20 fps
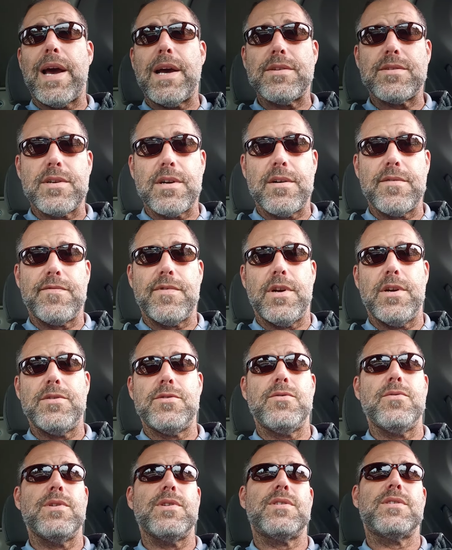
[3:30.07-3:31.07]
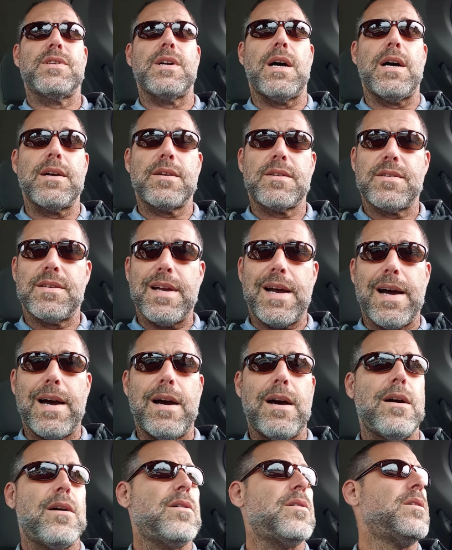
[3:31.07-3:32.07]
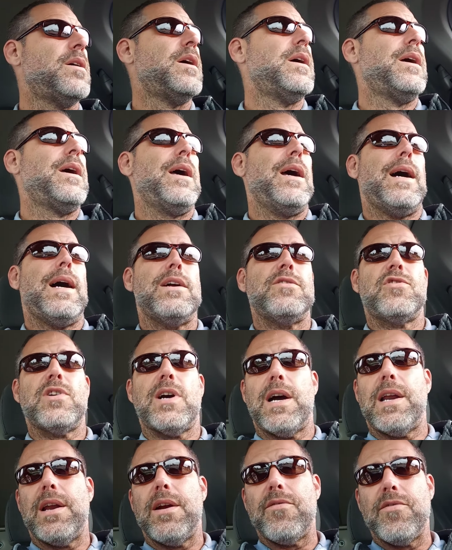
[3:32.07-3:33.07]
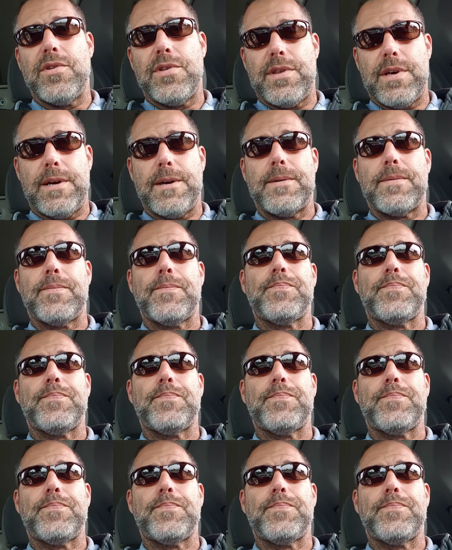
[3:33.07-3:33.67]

mass airflow to a stock style. I tried everything.